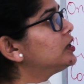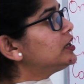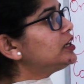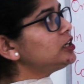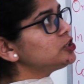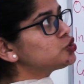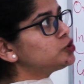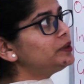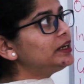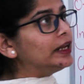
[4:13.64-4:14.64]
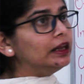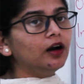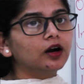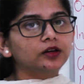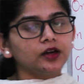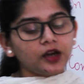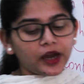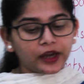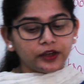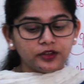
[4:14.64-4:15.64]
He should be lurking
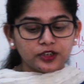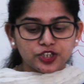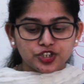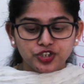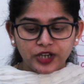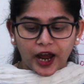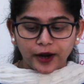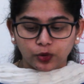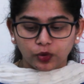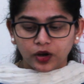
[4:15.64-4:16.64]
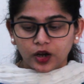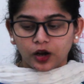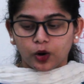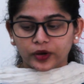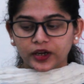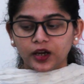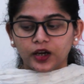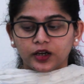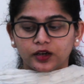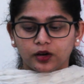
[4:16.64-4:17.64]
in shadow. Okay,
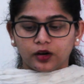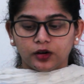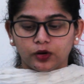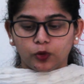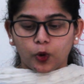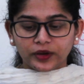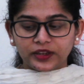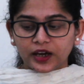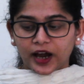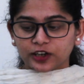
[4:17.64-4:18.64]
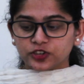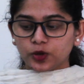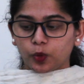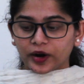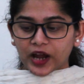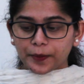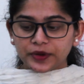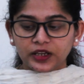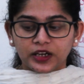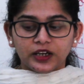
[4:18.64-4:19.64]
over there actually what
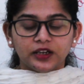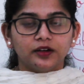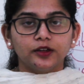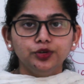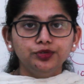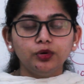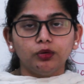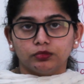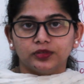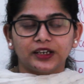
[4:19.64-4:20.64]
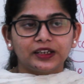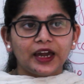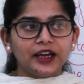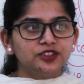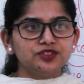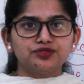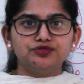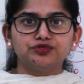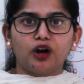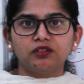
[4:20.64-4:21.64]
happened, you know that cage is
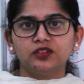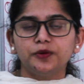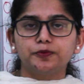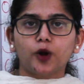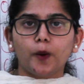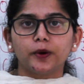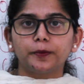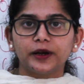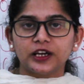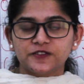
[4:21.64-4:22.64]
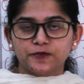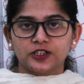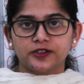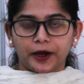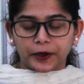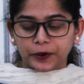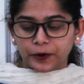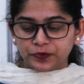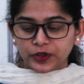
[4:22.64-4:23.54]
not a proper place for the tiger.